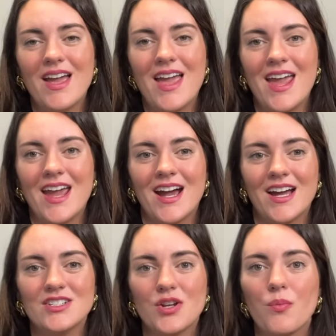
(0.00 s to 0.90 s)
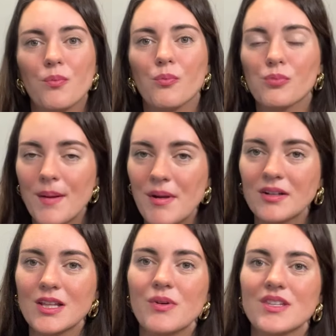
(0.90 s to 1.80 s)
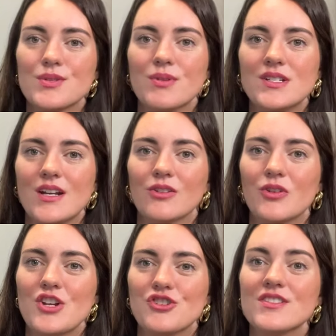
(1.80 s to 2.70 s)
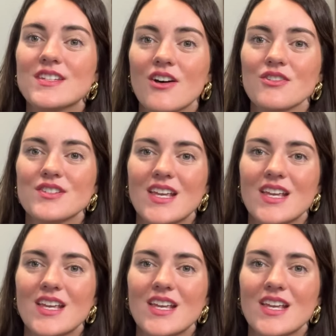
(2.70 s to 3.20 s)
and primarily what this retail location sells